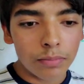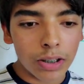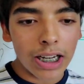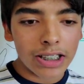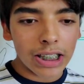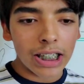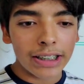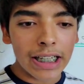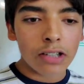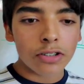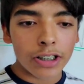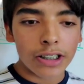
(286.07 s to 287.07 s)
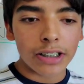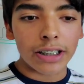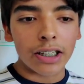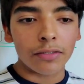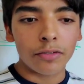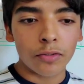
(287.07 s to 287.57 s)
But I now see
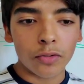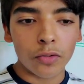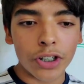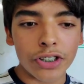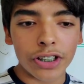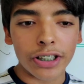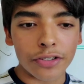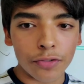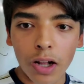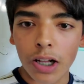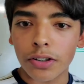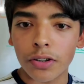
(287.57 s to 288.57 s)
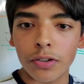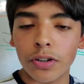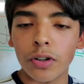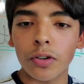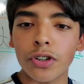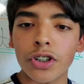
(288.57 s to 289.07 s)
that reasoning is flawed.
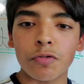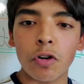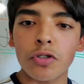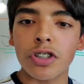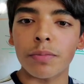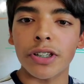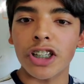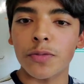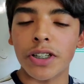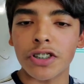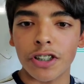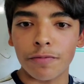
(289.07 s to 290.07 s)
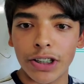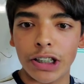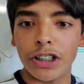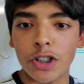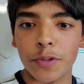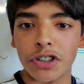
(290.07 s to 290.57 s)
You don't just vote somebody just because they've been
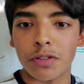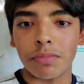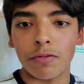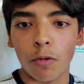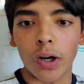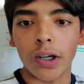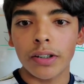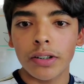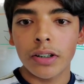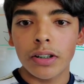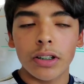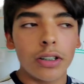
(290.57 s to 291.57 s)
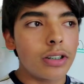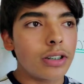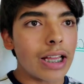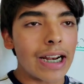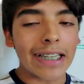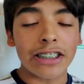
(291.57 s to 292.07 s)
in this position before.
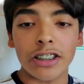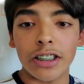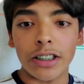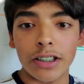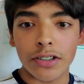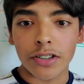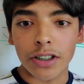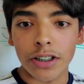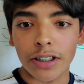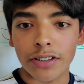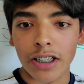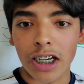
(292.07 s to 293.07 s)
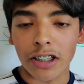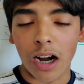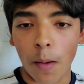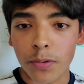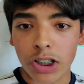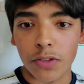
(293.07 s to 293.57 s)
That actually is the exact
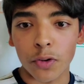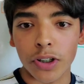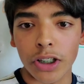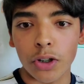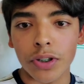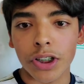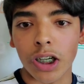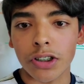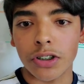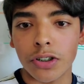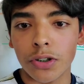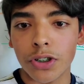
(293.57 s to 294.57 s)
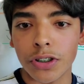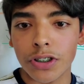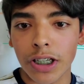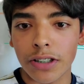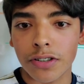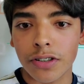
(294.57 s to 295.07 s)
opposite of what the U.S. Constitution
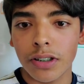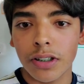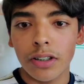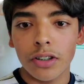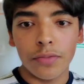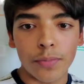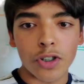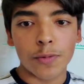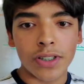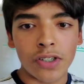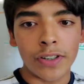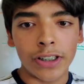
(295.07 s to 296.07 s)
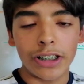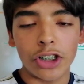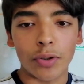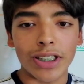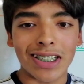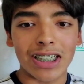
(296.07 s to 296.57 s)
says, specifically
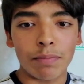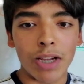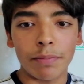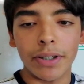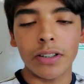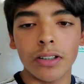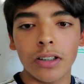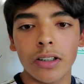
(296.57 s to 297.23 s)
the 22nd Amendment.